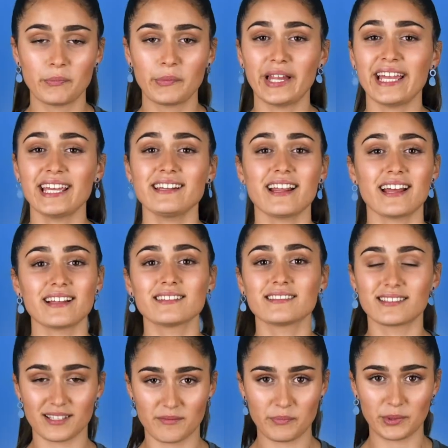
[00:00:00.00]
plain
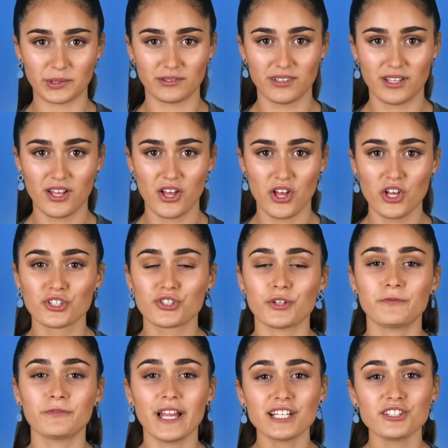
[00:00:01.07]
and simple.
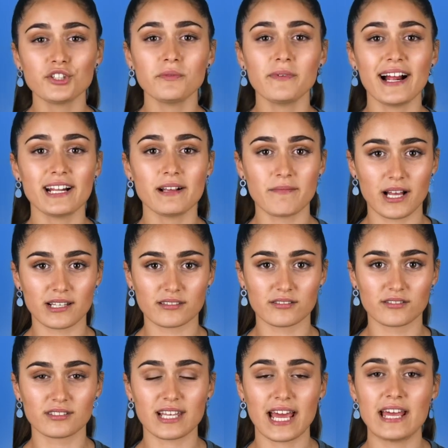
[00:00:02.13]
So flex your writing
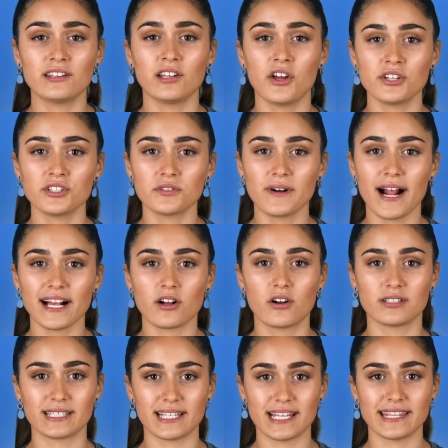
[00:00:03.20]
muscles and learn to write
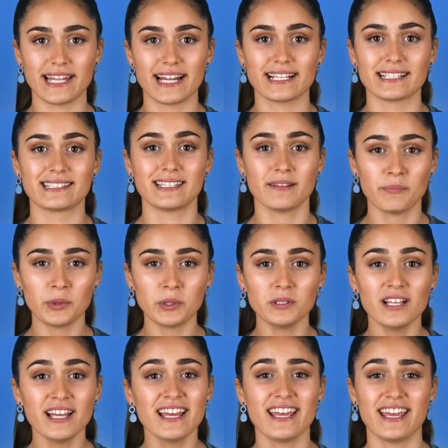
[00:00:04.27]
content that is
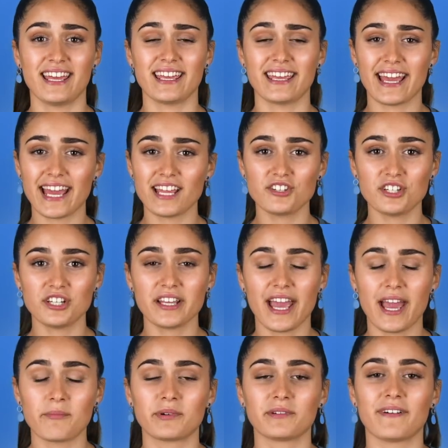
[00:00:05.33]
simple, engaging,
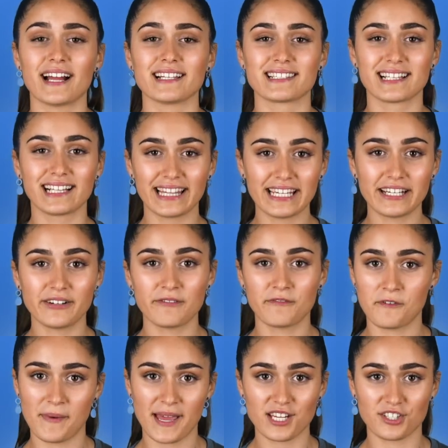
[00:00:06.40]
and provides clear
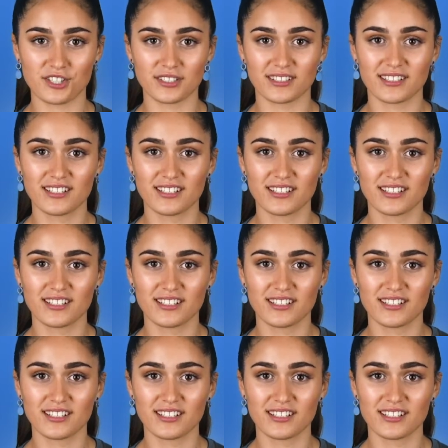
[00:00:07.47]
information.